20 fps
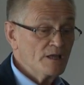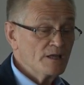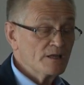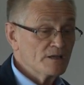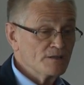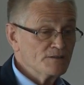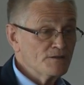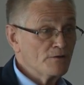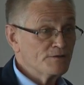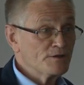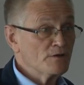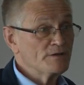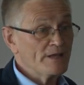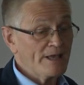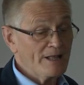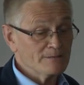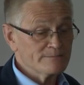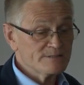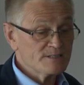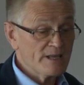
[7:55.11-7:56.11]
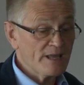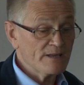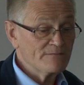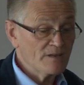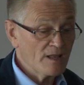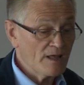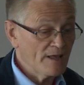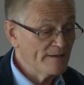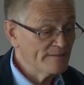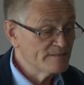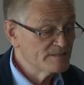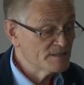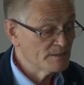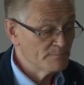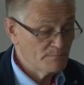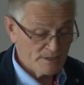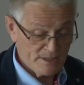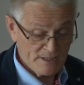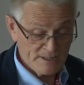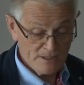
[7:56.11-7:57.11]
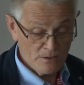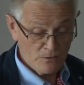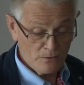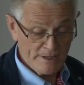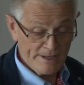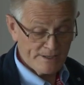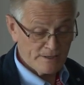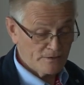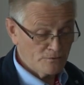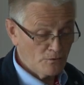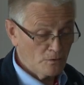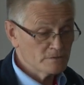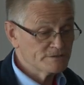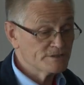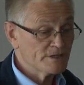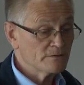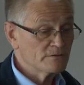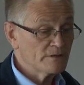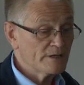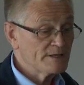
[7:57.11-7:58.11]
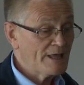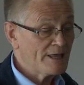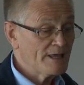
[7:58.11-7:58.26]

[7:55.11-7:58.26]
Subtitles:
can not only help save lives, but it can also